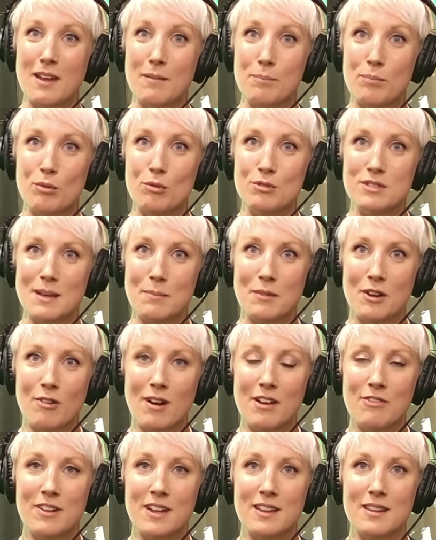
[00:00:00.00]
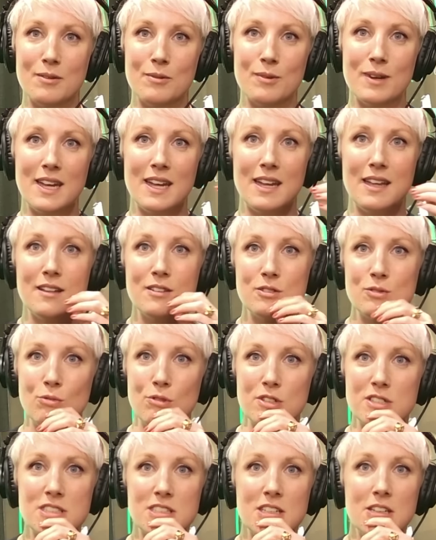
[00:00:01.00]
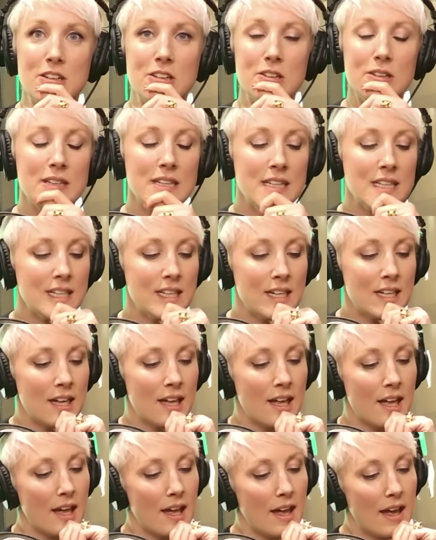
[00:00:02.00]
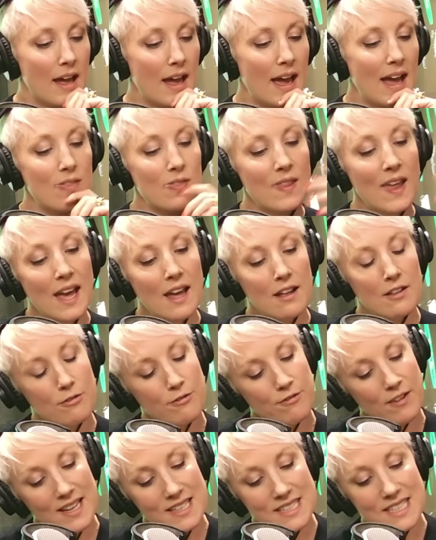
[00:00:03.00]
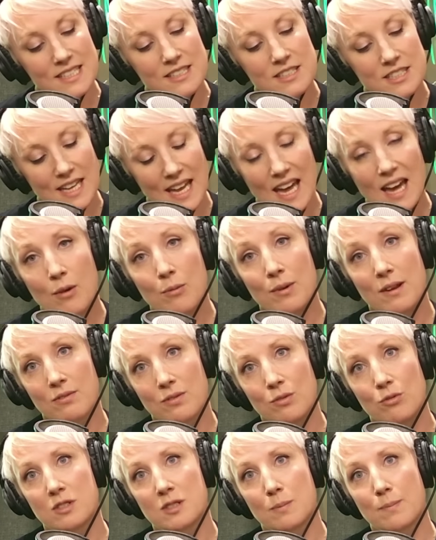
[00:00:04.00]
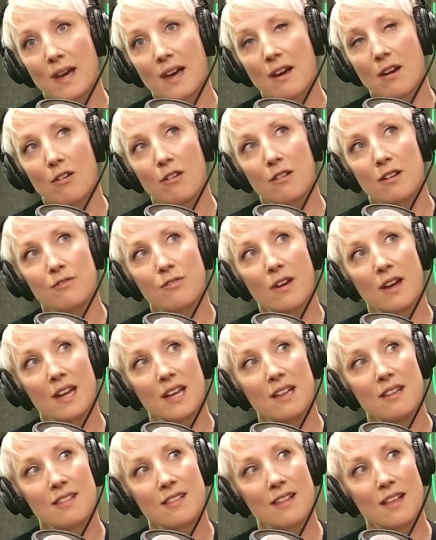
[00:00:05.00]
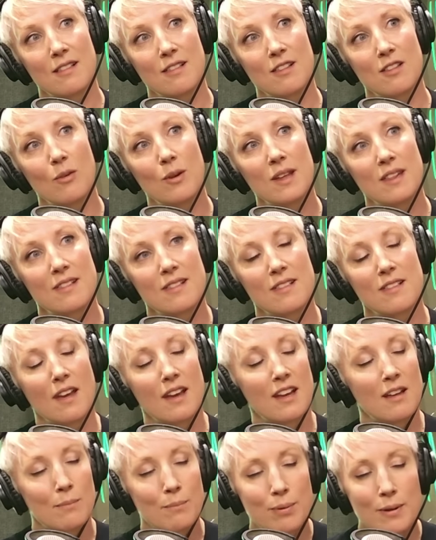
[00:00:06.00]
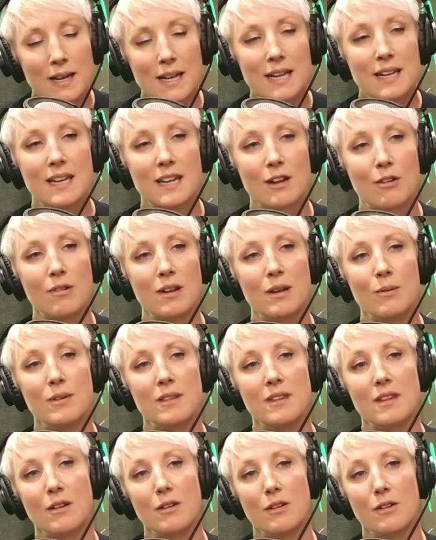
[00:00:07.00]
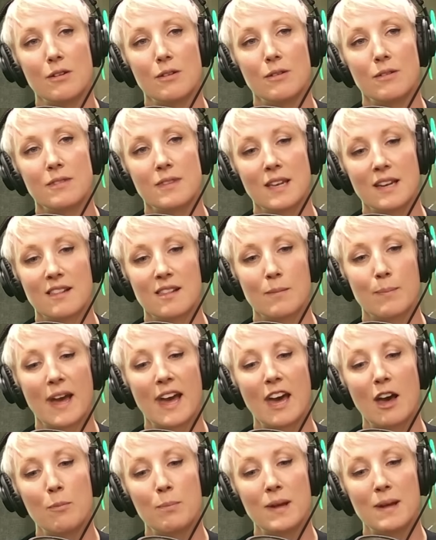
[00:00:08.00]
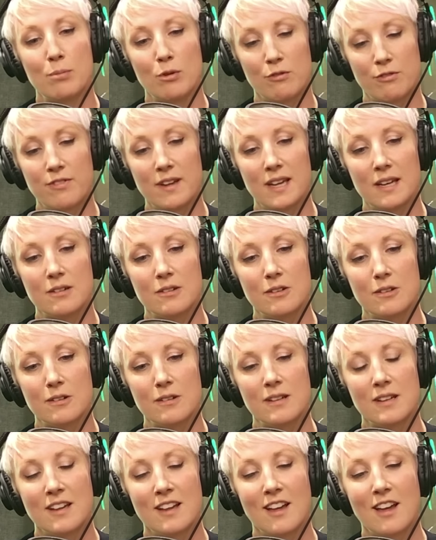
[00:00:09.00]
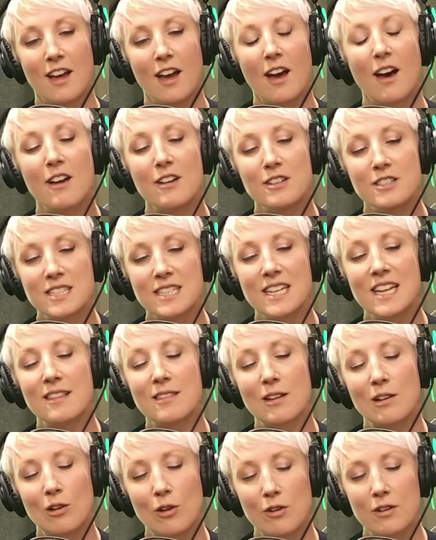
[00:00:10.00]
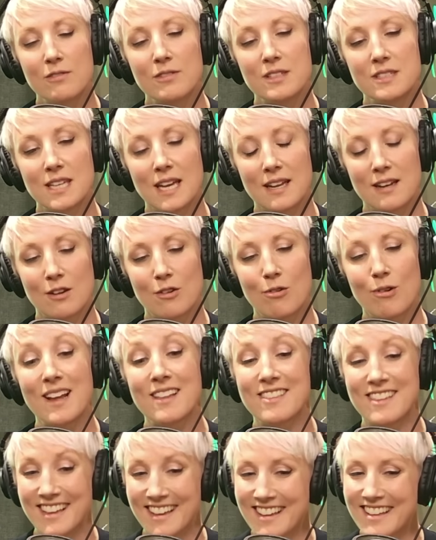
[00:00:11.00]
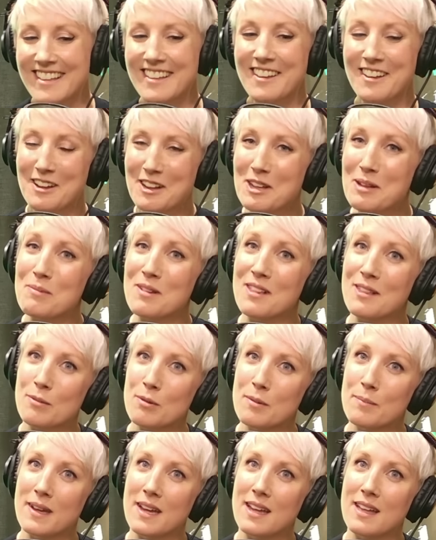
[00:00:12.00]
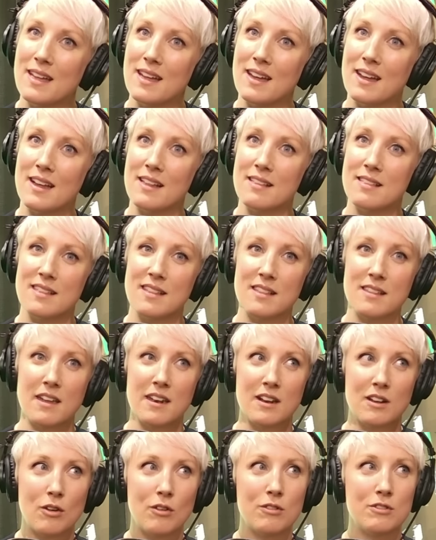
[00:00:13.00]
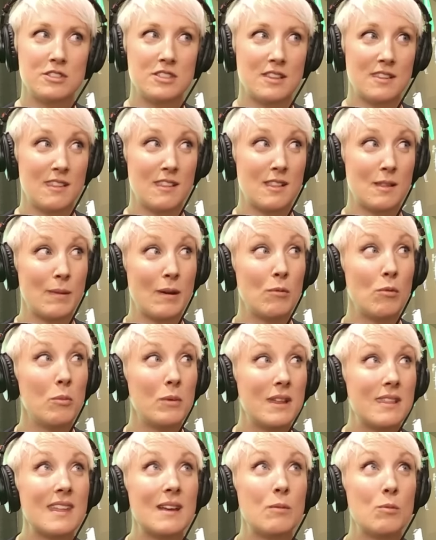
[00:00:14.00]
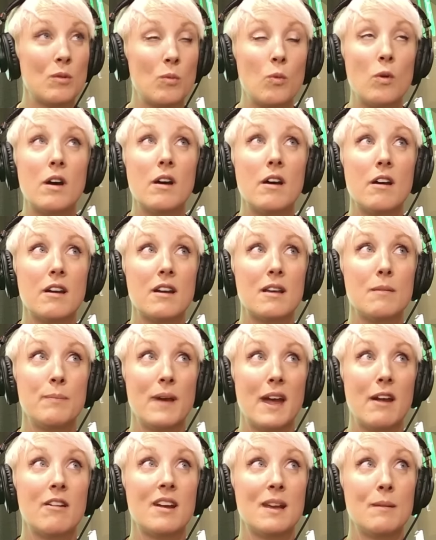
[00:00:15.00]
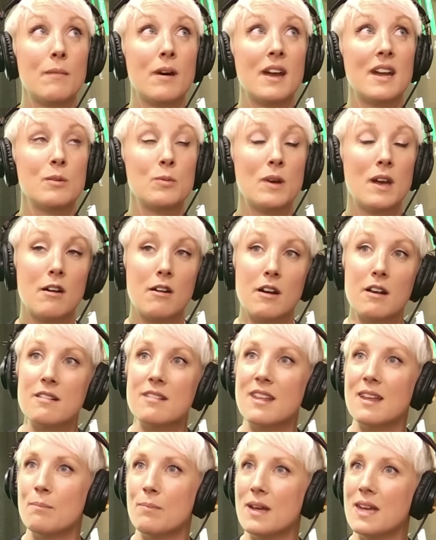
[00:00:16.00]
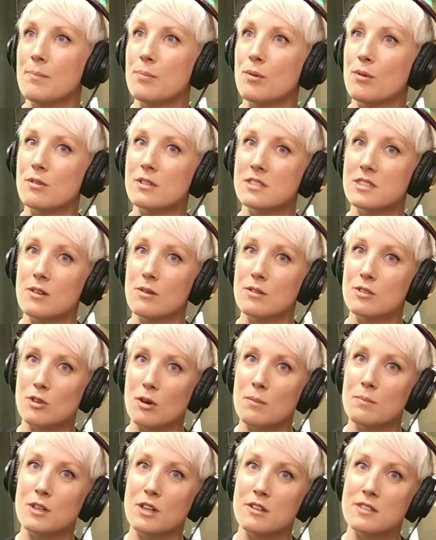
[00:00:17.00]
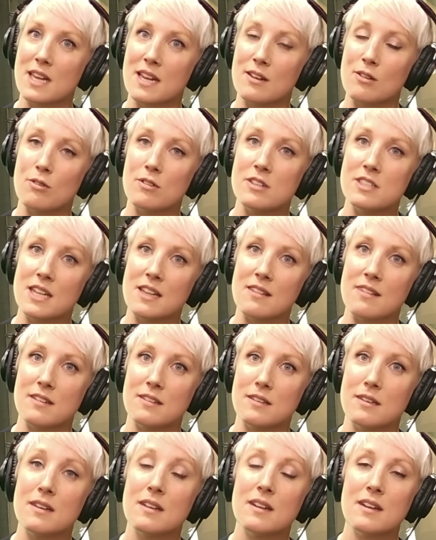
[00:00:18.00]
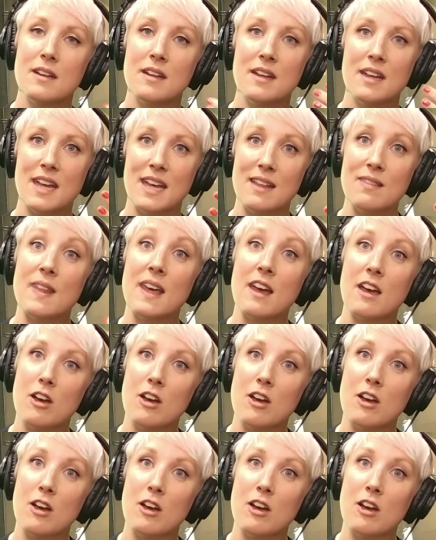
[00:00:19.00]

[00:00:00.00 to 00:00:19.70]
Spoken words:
broad demographic that we talked to. And that fed into how we thought about our advice. And so I completely agree with you that it's about how people feel. Underneath a lot of the technocratic arguments we're making is this kind of consciousness about what we think would work, bearing in mind we are asking people to adopt new technologies in their